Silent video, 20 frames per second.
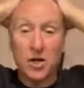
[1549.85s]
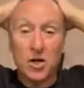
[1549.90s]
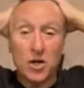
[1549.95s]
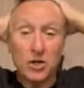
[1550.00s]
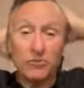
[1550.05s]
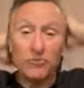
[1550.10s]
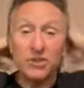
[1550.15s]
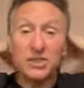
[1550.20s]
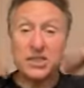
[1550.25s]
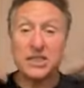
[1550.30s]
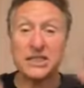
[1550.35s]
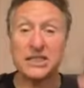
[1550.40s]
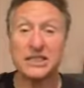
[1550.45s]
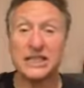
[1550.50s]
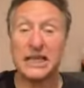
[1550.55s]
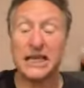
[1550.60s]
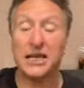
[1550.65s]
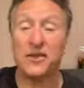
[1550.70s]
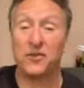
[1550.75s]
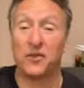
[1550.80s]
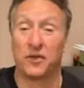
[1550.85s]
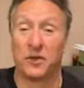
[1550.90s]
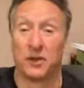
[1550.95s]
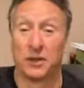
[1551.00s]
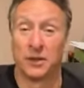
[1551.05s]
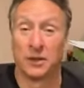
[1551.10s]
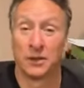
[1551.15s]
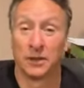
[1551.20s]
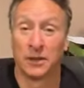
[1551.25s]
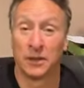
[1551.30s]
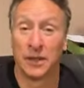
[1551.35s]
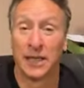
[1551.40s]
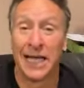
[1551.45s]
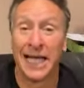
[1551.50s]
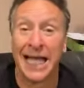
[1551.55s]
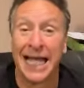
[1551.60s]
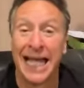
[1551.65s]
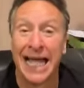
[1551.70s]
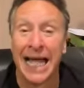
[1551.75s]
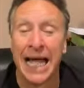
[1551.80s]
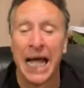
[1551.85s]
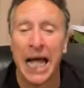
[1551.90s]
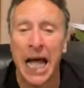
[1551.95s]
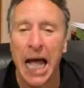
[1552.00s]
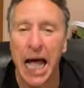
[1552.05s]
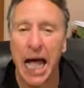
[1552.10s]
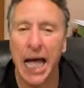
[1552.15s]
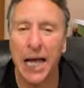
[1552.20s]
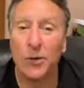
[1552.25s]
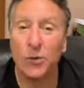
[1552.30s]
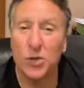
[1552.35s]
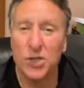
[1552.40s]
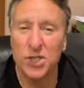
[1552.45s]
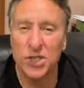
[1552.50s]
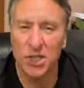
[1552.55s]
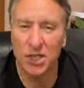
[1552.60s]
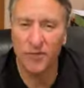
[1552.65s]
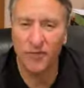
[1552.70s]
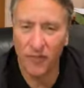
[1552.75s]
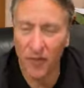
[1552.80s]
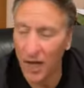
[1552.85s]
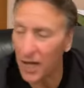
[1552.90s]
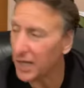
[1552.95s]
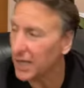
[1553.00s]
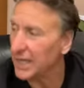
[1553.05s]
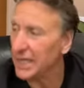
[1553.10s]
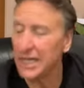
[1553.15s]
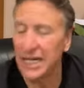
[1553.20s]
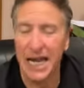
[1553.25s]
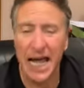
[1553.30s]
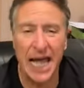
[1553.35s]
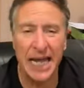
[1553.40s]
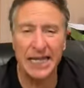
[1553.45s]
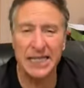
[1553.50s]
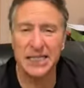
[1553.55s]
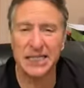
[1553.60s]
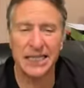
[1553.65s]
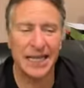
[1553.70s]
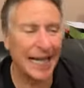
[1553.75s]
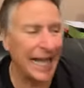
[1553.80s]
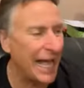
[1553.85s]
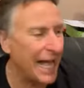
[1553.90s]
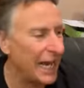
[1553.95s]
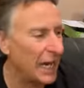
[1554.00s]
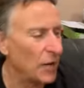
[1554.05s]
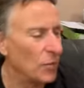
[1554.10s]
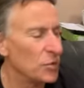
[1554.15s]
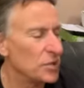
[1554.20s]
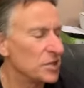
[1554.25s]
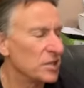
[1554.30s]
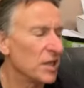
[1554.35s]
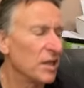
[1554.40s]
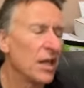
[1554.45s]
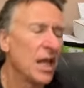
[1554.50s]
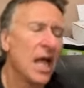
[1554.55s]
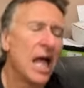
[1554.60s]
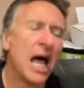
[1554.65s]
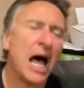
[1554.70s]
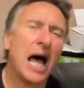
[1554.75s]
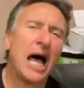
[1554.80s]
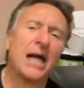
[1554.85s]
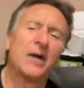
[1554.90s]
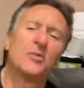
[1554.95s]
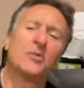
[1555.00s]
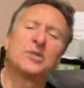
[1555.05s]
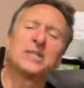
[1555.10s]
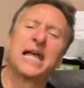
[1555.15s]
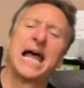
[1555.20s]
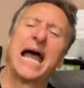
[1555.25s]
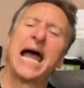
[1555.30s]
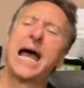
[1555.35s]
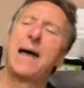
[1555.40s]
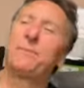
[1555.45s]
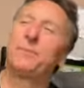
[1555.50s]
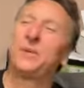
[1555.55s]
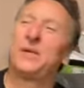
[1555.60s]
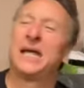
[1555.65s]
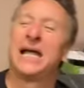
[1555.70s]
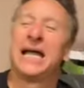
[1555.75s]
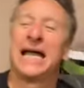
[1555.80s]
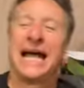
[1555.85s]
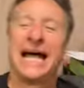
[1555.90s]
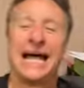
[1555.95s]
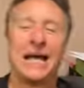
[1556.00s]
Couldn't resist Eve. I was a fucking nice guy. I was happy.